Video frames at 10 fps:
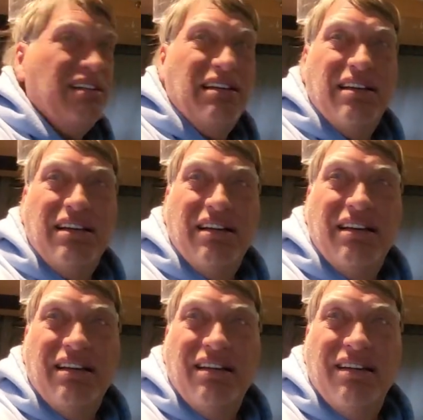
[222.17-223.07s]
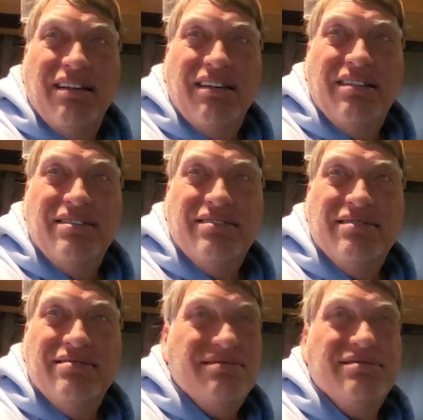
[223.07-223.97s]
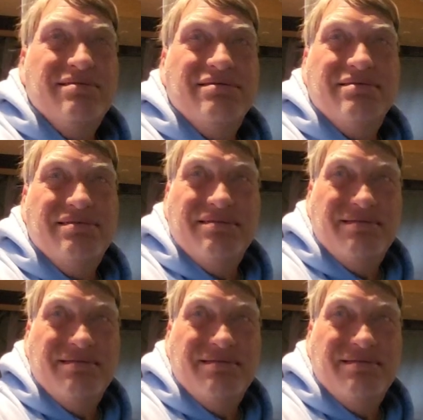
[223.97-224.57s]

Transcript: (silence)